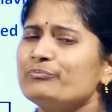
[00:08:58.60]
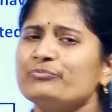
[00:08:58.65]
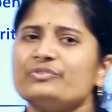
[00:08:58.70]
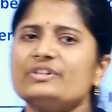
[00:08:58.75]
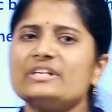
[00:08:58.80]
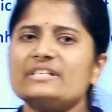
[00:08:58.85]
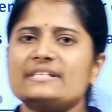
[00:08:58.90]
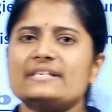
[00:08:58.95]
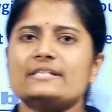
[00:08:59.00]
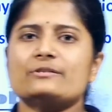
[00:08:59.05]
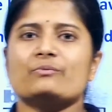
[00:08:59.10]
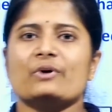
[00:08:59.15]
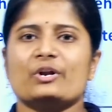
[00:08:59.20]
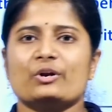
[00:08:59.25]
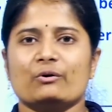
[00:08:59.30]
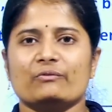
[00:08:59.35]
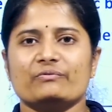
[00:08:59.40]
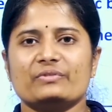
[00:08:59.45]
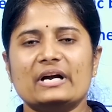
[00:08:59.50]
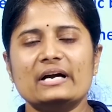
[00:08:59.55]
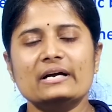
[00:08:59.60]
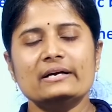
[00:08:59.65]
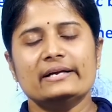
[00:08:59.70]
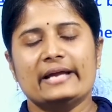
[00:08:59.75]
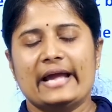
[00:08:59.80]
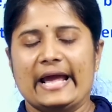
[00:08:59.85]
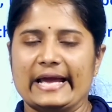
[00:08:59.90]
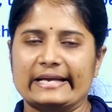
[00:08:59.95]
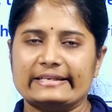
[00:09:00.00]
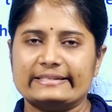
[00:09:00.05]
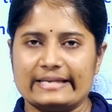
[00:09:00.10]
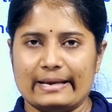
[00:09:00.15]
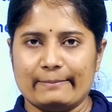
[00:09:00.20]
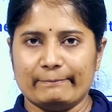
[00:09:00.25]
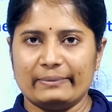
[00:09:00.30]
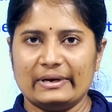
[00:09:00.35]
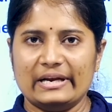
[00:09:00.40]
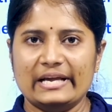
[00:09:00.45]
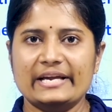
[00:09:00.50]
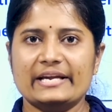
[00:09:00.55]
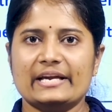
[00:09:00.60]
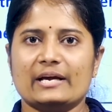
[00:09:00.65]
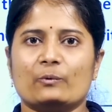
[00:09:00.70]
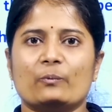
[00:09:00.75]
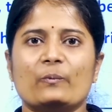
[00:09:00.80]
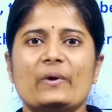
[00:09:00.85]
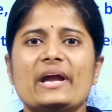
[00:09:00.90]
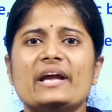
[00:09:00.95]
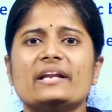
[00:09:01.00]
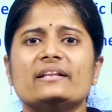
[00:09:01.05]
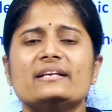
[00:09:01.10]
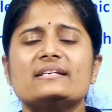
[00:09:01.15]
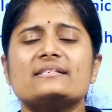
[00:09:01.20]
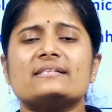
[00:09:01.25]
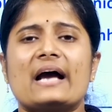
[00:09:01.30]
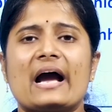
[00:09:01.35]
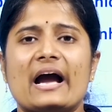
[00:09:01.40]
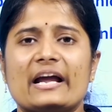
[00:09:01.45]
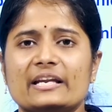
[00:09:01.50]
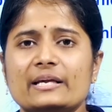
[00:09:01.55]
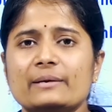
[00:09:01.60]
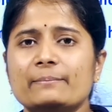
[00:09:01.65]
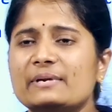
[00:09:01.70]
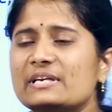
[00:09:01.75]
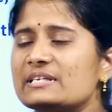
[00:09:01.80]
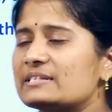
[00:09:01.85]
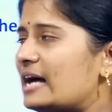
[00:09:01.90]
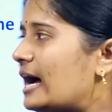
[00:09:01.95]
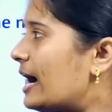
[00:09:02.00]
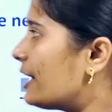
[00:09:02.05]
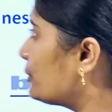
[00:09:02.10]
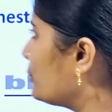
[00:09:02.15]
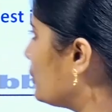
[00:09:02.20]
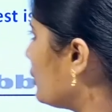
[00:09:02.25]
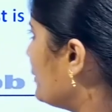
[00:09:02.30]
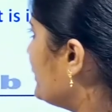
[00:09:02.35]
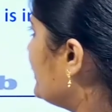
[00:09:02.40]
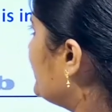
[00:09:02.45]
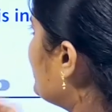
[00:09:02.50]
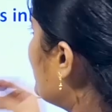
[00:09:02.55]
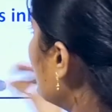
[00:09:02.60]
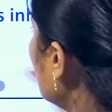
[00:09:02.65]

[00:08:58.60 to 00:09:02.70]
This is one of the example here, where these honeybees are going